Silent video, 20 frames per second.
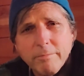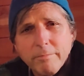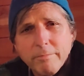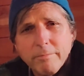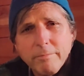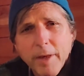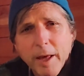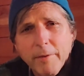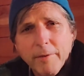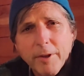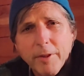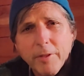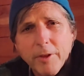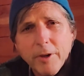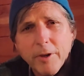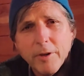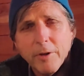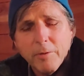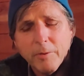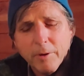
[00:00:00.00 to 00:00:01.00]
having
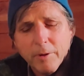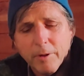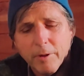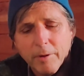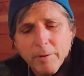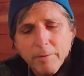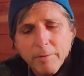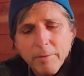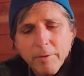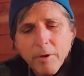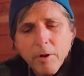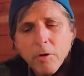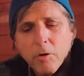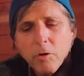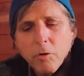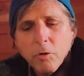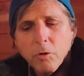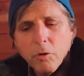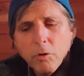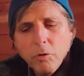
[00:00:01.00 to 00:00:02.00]
anything to do with you.
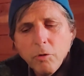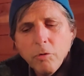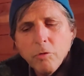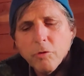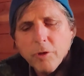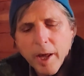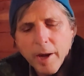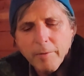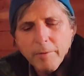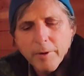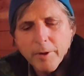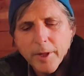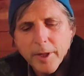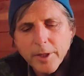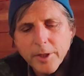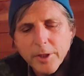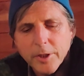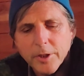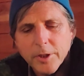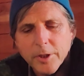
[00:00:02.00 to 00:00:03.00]
You lose that
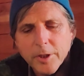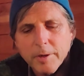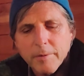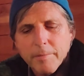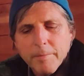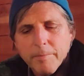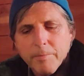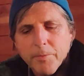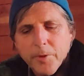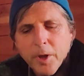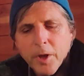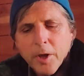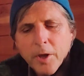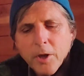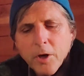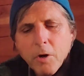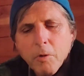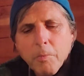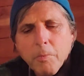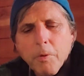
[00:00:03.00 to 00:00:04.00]
relationship.
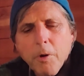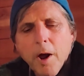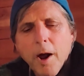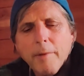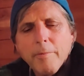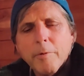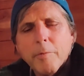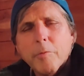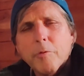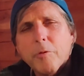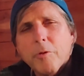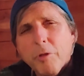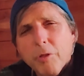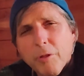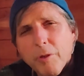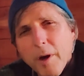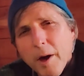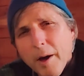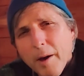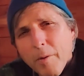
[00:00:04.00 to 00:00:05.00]
You know,
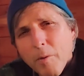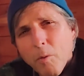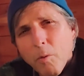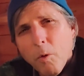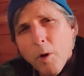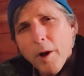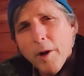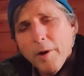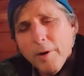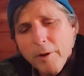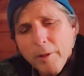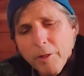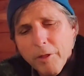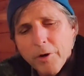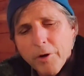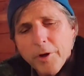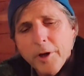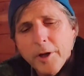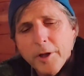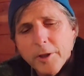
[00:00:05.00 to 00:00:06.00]
Proverbs uh, 1
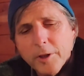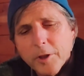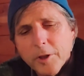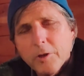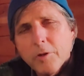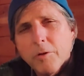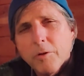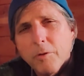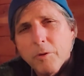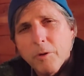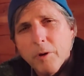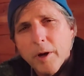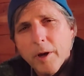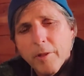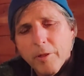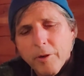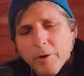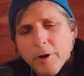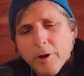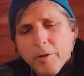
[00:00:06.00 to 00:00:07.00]
32
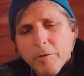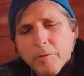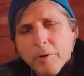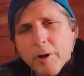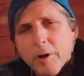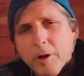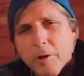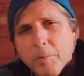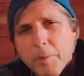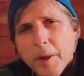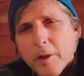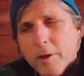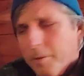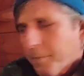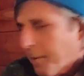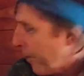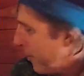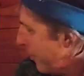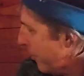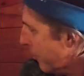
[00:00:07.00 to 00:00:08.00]
and 33 speaks
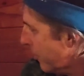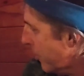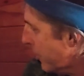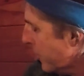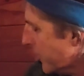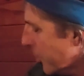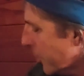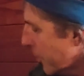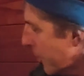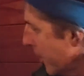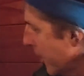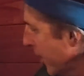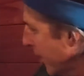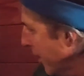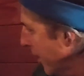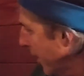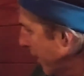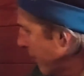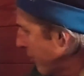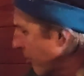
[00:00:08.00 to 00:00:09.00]
about this issue.
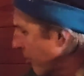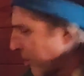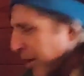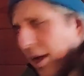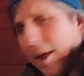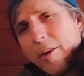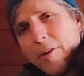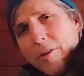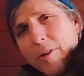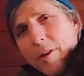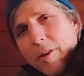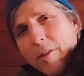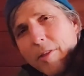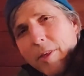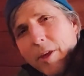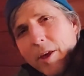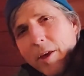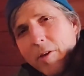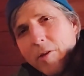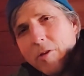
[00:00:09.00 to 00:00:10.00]
It says
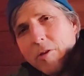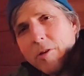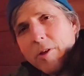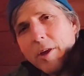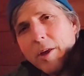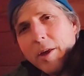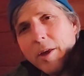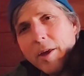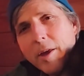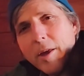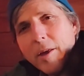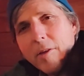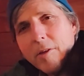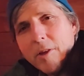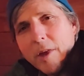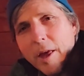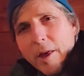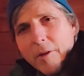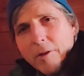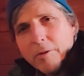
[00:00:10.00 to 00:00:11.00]
this it
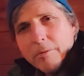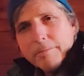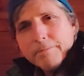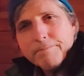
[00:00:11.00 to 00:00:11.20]
says,